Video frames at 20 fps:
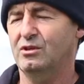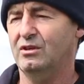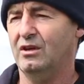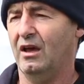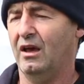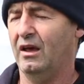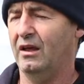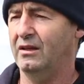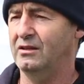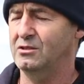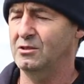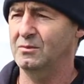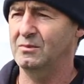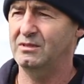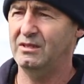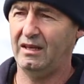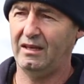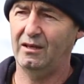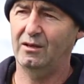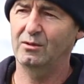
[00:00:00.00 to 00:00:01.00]
it on some
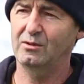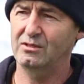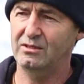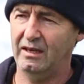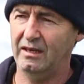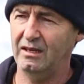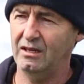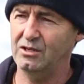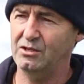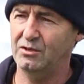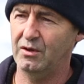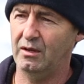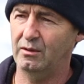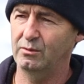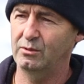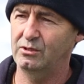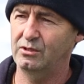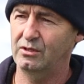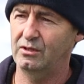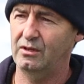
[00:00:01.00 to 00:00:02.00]
second cut silage
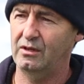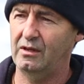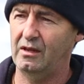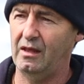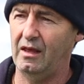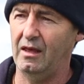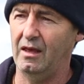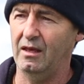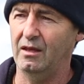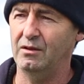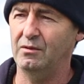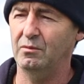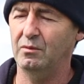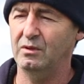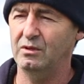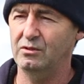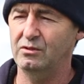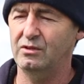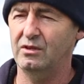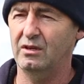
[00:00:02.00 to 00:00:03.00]
ground, and
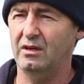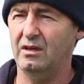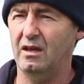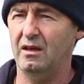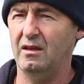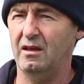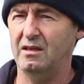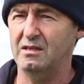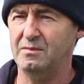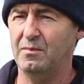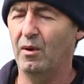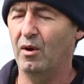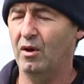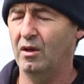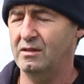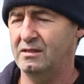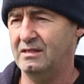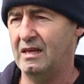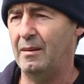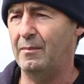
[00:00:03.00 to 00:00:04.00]
we just did a
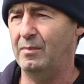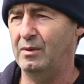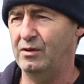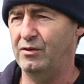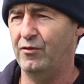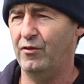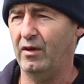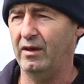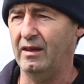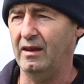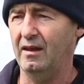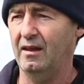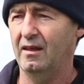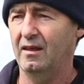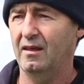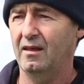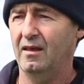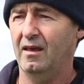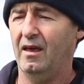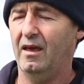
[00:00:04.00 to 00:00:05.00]
small sample trial.
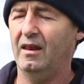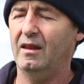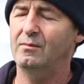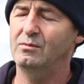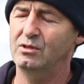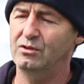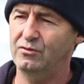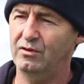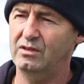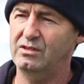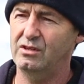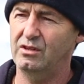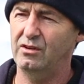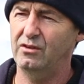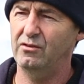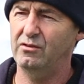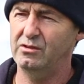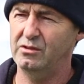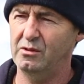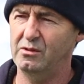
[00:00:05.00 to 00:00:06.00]
And I was interested in
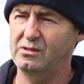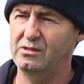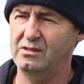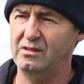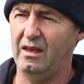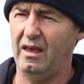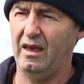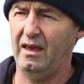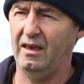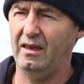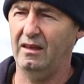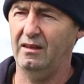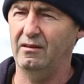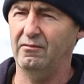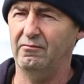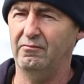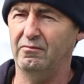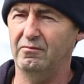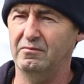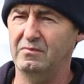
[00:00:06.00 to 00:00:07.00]
the results
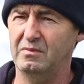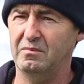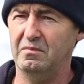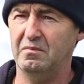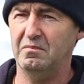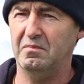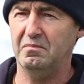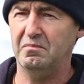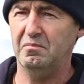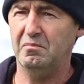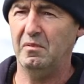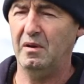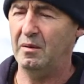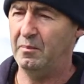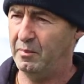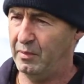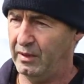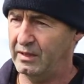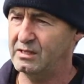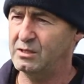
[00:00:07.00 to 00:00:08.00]
and well
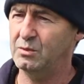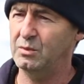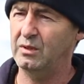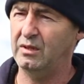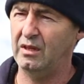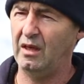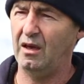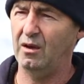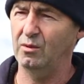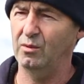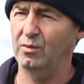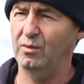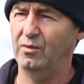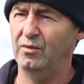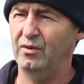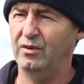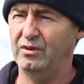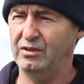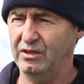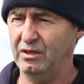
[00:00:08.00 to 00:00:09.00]
impressed with how
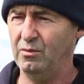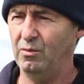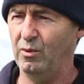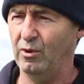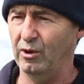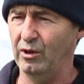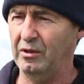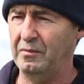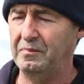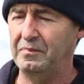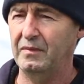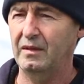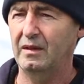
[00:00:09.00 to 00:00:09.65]
it did work.